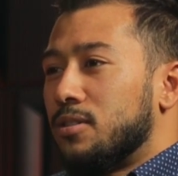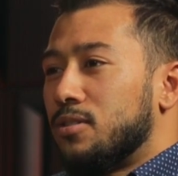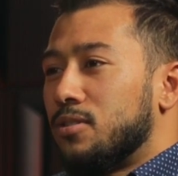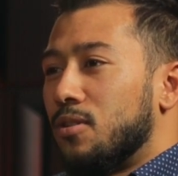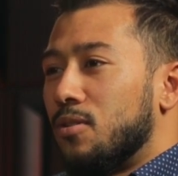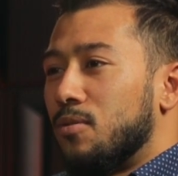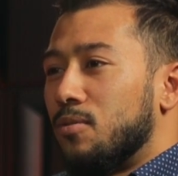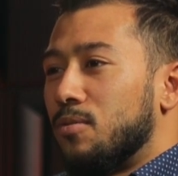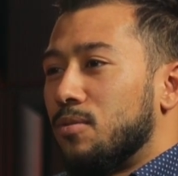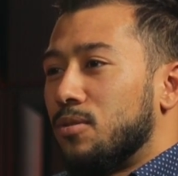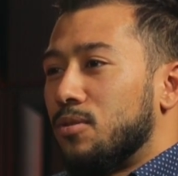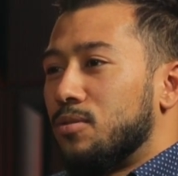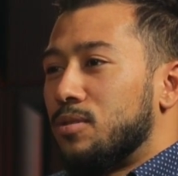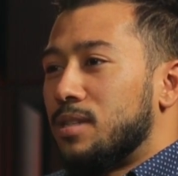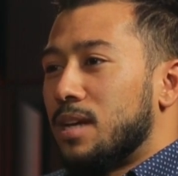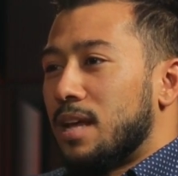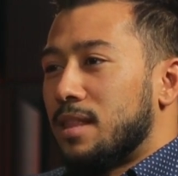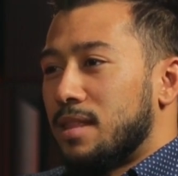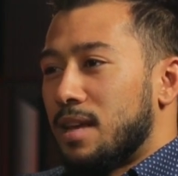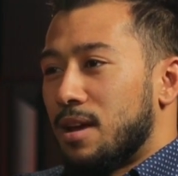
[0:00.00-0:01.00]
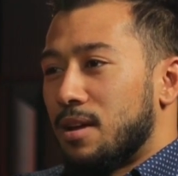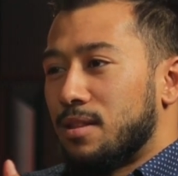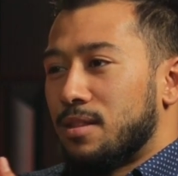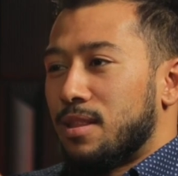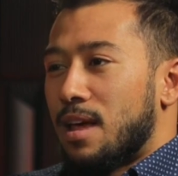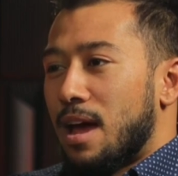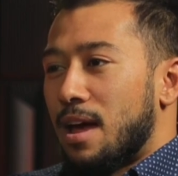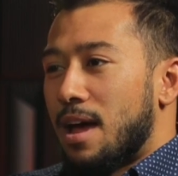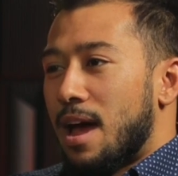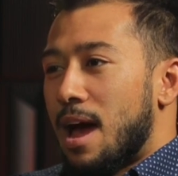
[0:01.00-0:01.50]
so you said
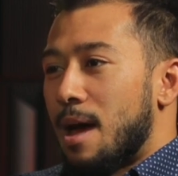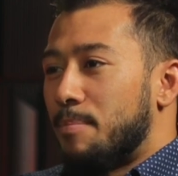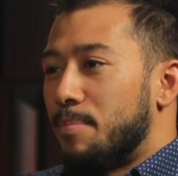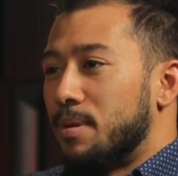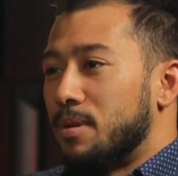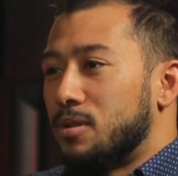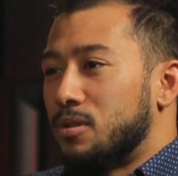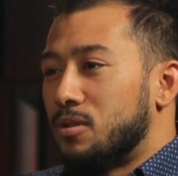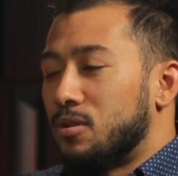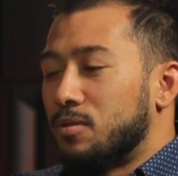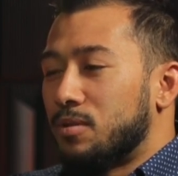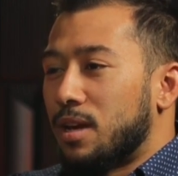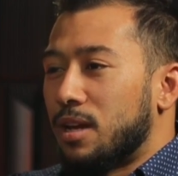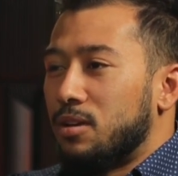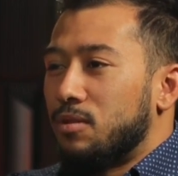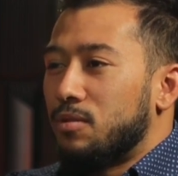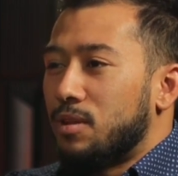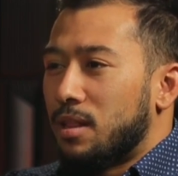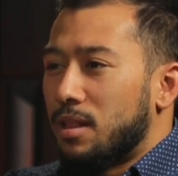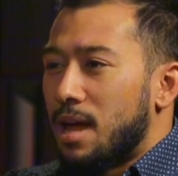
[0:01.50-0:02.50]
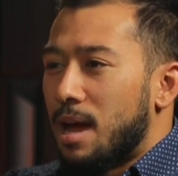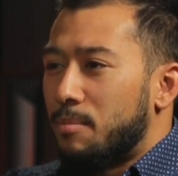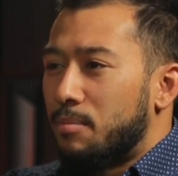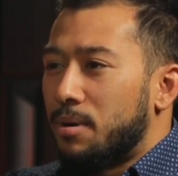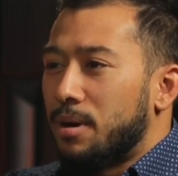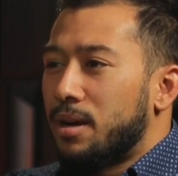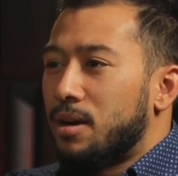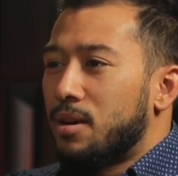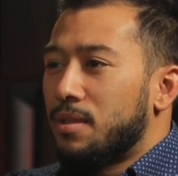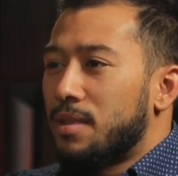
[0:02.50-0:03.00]
that happened. So can you
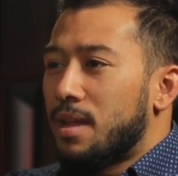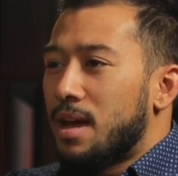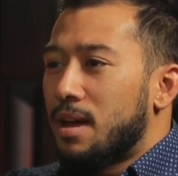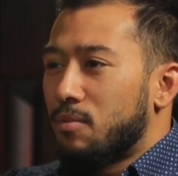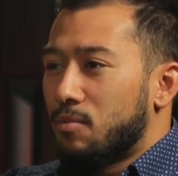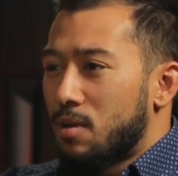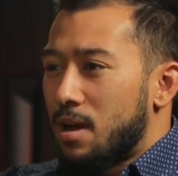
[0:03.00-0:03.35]
elaborate on that?